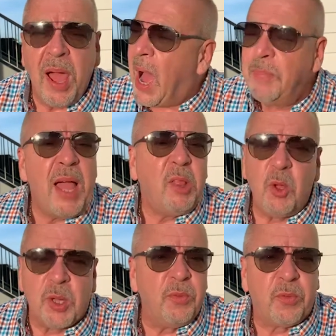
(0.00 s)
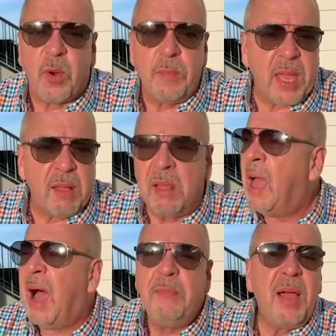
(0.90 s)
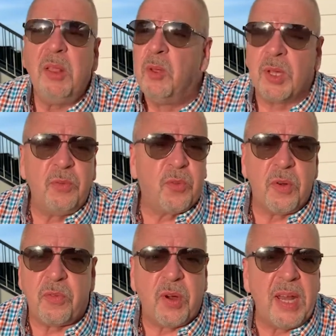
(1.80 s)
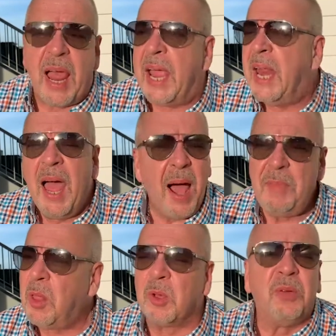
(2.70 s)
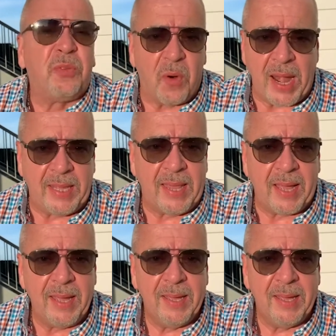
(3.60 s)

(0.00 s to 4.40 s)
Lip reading: I'm not looking for a meal. I'm not looking for a free night. I'm not looking for anything.